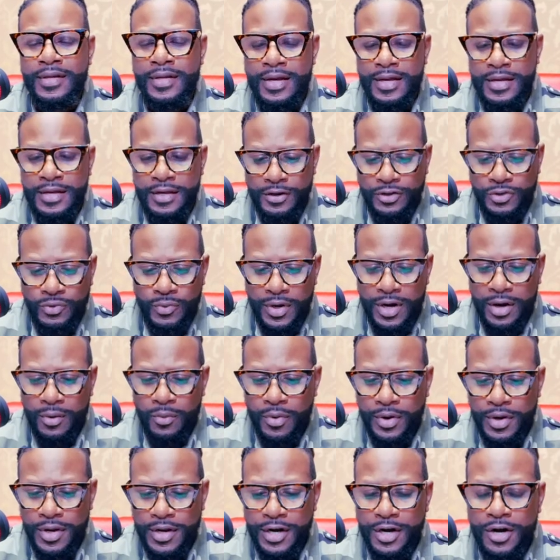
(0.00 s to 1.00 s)
Here's what I
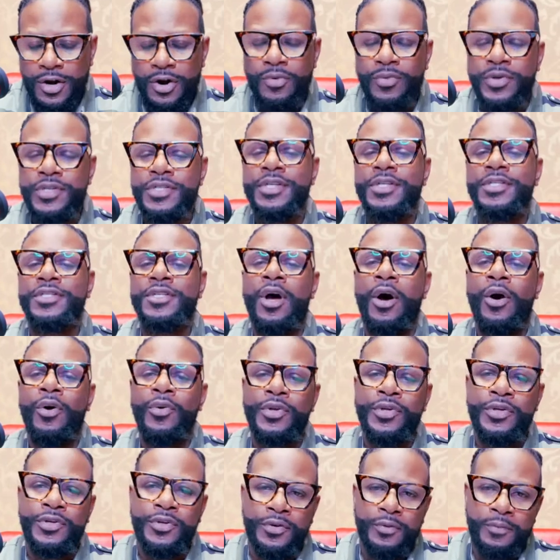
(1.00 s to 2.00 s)
want to encourage us all
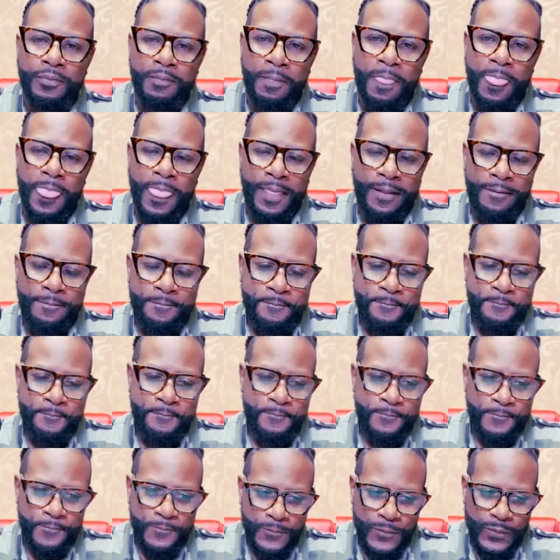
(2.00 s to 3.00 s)
to do.
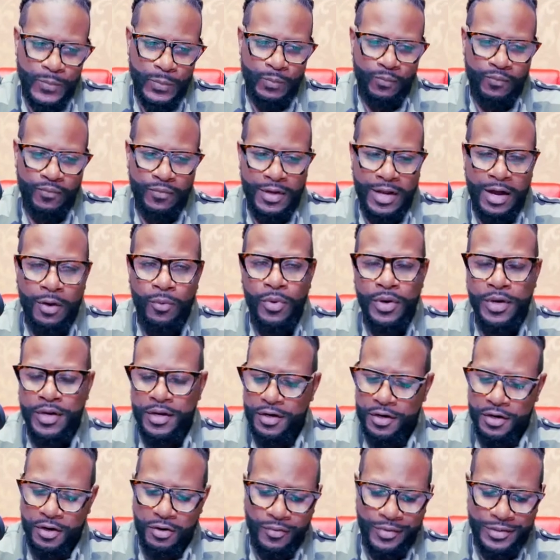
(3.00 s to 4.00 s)
I want to
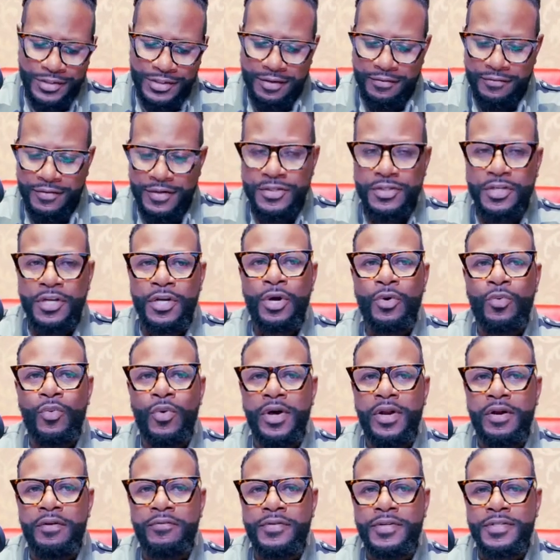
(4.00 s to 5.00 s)
encourage every single
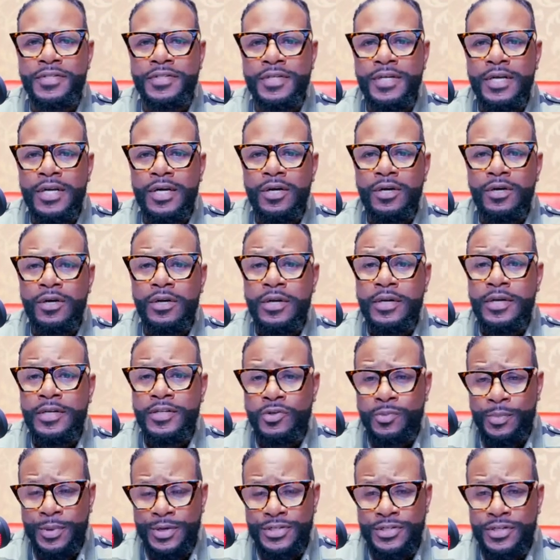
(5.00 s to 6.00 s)
one of us,
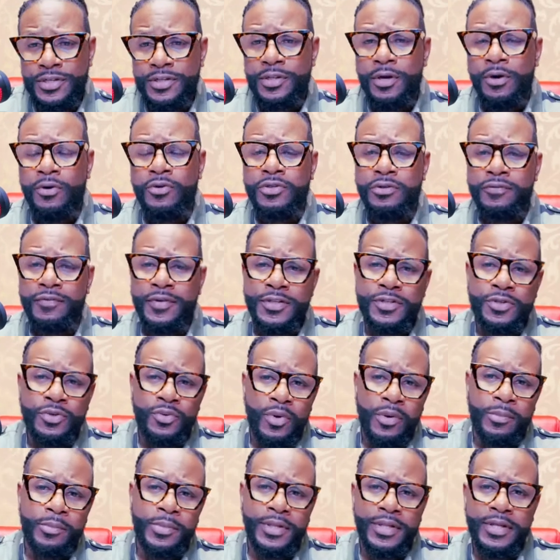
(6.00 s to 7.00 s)
especially those of us
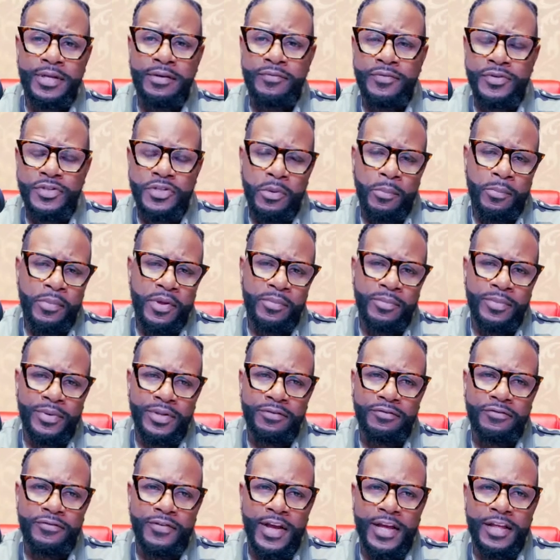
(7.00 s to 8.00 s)
who are believers and people
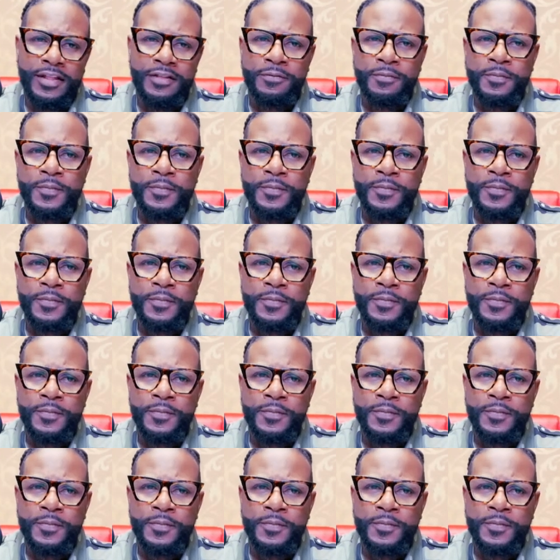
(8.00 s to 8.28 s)
of faith.